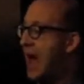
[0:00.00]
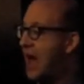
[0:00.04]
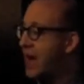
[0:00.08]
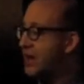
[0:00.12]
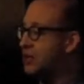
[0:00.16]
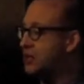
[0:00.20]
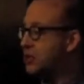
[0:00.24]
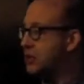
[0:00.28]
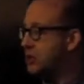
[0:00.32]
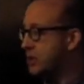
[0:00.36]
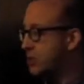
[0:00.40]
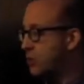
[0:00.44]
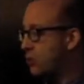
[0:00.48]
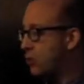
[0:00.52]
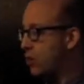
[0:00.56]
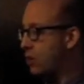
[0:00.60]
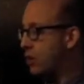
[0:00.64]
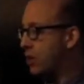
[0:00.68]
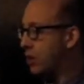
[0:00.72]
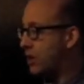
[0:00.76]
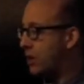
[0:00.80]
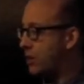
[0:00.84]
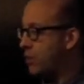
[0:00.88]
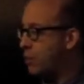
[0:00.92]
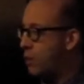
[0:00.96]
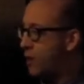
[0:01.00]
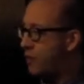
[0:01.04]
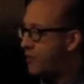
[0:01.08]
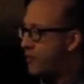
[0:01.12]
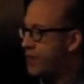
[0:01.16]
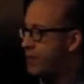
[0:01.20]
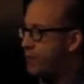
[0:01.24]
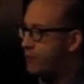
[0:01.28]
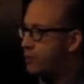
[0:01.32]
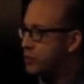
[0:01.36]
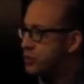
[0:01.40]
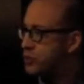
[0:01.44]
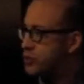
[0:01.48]
actually work and
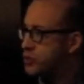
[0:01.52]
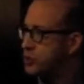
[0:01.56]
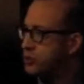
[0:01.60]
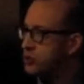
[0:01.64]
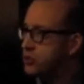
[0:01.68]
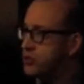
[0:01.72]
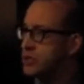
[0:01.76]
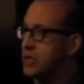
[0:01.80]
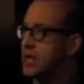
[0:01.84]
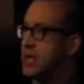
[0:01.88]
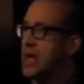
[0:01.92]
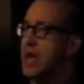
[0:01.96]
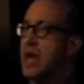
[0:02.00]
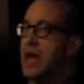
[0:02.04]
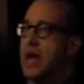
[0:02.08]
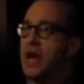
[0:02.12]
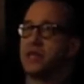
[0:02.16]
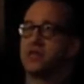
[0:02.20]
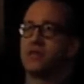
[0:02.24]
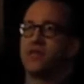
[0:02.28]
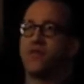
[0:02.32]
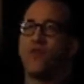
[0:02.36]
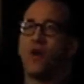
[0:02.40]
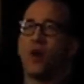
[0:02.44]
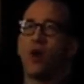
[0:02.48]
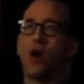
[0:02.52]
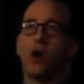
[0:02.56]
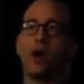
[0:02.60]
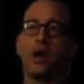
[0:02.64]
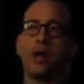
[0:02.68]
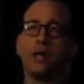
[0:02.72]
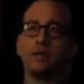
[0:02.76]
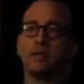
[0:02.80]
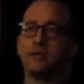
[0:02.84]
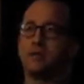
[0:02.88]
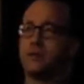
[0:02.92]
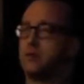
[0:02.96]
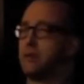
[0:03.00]
what they produce as
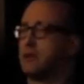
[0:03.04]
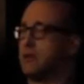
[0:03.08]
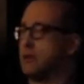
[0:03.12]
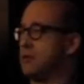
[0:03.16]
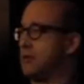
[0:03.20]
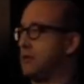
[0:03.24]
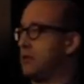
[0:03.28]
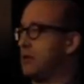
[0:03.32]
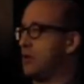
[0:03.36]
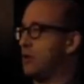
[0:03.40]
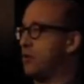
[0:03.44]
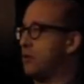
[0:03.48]
far as the,